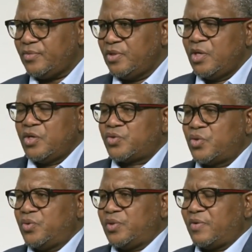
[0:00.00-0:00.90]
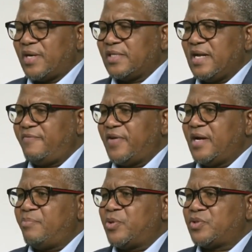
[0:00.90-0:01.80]
So there was never a
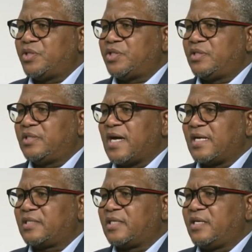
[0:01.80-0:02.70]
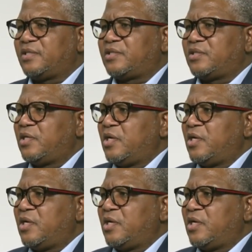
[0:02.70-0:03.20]
position that says,